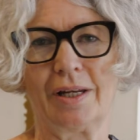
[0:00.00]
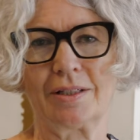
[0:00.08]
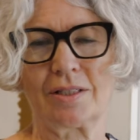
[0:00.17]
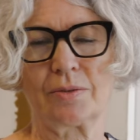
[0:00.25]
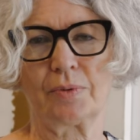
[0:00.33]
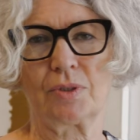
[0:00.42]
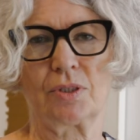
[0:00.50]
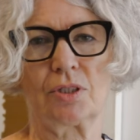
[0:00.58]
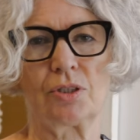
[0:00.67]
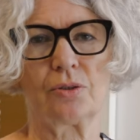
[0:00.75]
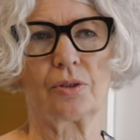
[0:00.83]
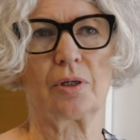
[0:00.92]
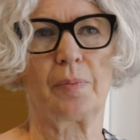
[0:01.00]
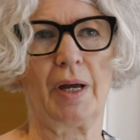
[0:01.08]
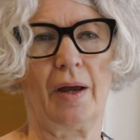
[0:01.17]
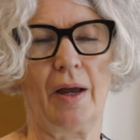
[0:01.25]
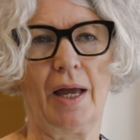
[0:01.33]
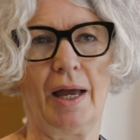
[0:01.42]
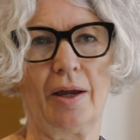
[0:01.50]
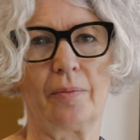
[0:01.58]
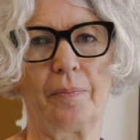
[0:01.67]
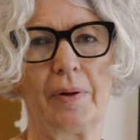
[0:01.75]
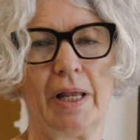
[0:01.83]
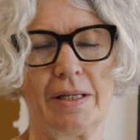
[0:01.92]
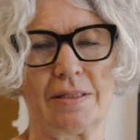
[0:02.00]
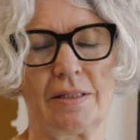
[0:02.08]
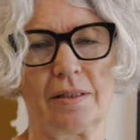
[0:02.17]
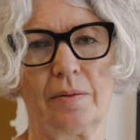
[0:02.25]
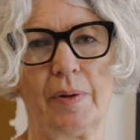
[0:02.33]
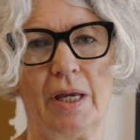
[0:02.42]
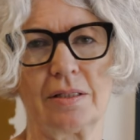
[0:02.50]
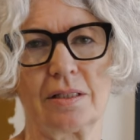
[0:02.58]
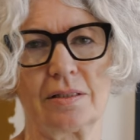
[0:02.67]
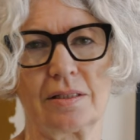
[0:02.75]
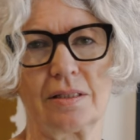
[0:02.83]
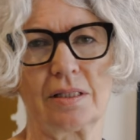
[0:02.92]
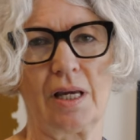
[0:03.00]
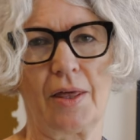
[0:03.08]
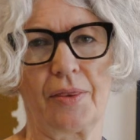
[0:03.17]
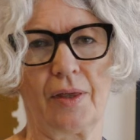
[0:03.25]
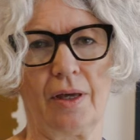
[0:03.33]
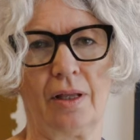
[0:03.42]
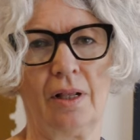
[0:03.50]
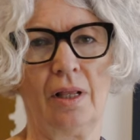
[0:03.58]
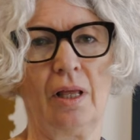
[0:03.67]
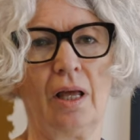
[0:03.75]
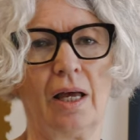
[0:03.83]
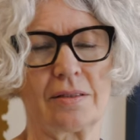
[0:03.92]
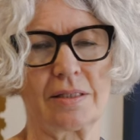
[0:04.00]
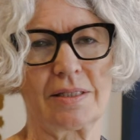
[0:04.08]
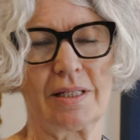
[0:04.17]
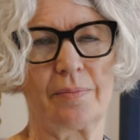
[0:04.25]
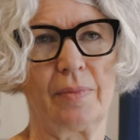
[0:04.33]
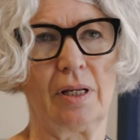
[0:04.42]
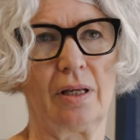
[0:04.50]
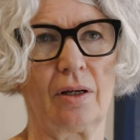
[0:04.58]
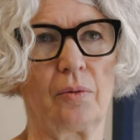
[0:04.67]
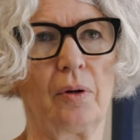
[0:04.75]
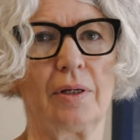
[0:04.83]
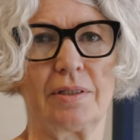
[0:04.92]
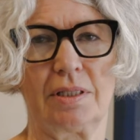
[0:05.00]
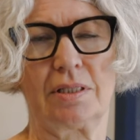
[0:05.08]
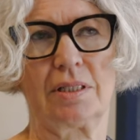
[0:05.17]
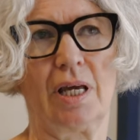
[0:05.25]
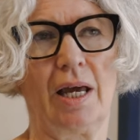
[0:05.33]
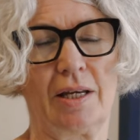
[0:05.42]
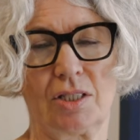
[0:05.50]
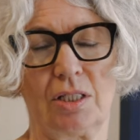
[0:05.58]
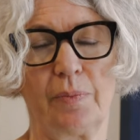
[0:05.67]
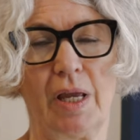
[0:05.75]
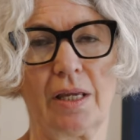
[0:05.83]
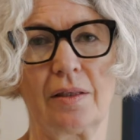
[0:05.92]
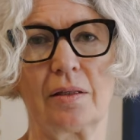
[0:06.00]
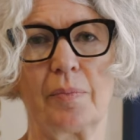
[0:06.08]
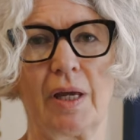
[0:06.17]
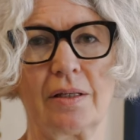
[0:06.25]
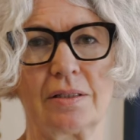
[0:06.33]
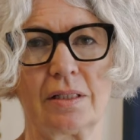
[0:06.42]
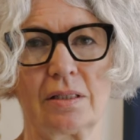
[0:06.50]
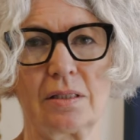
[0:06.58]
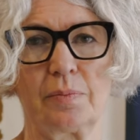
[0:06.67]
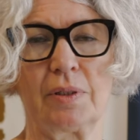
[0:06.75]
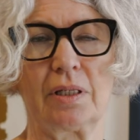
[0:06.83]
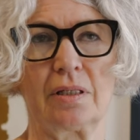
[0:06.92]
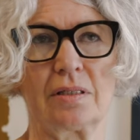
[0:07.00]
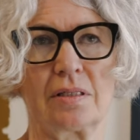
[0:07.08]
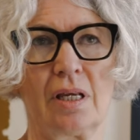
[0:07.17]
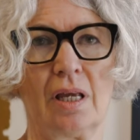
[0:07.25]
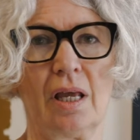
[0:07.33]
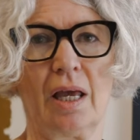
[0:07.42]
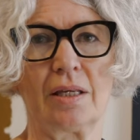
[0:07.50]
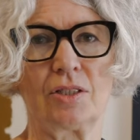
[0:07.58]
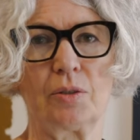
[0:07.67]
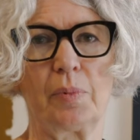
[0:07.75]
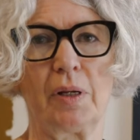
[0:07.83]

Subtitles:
and I just wanted to talk about how placing the paintings together has a similar quality to actually making the paintings, because as you